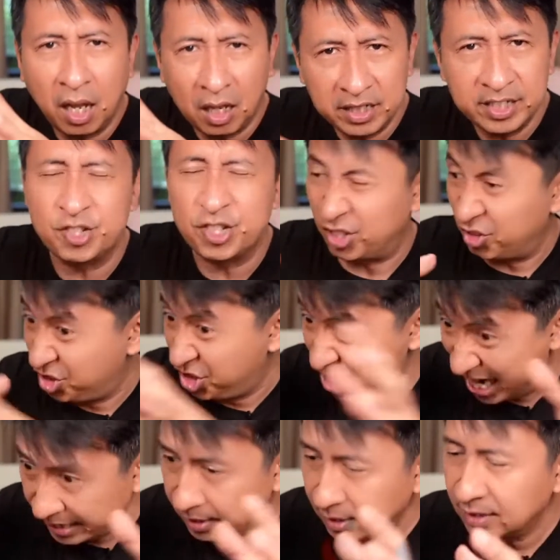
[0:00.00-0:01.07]
luggages,
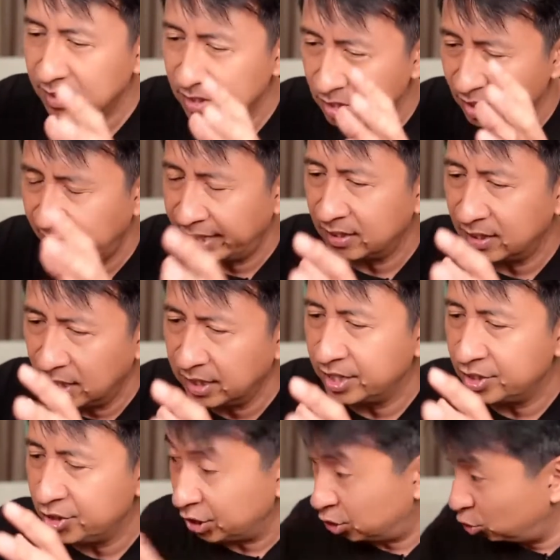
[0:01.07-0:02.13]
giant like
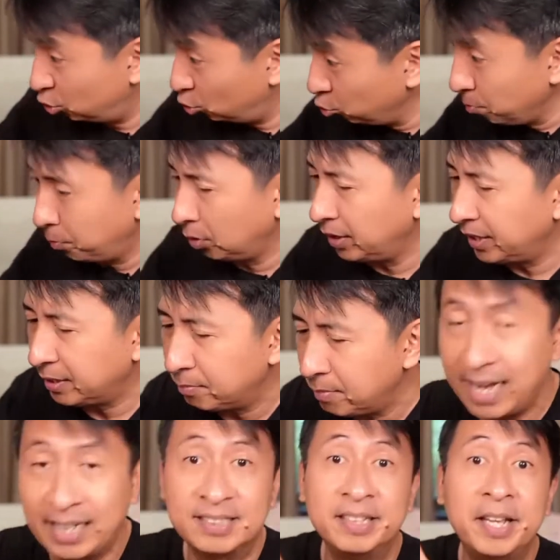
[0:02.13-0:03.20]
luggages, two pulling
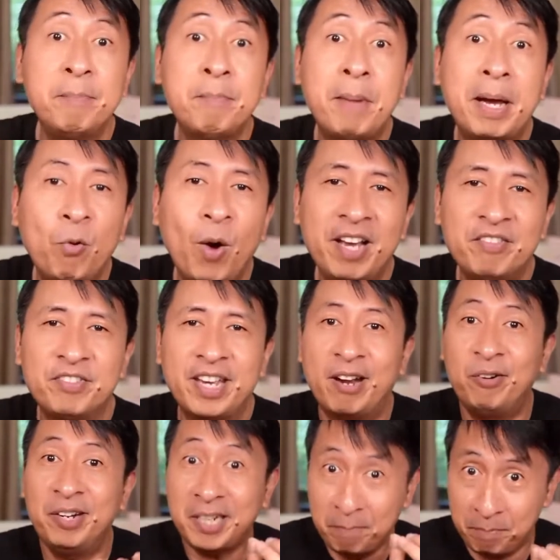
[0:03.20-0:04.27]
bags, and then my wife
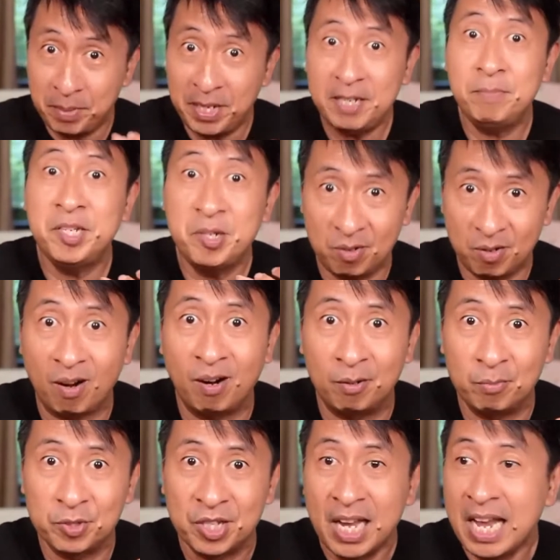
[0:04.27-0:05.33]
carrying a baby in her
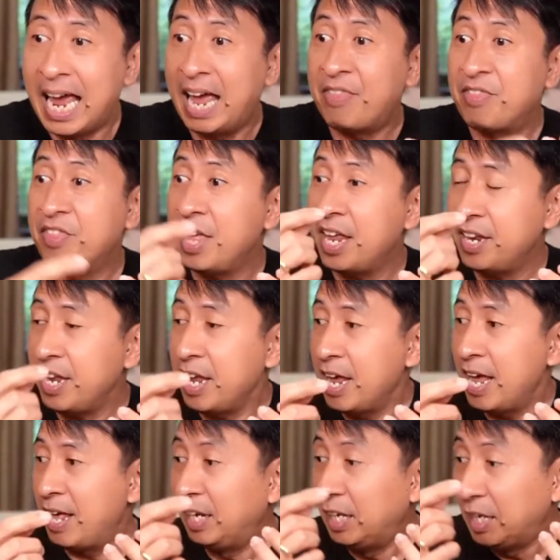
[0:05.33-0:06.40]
arms, and then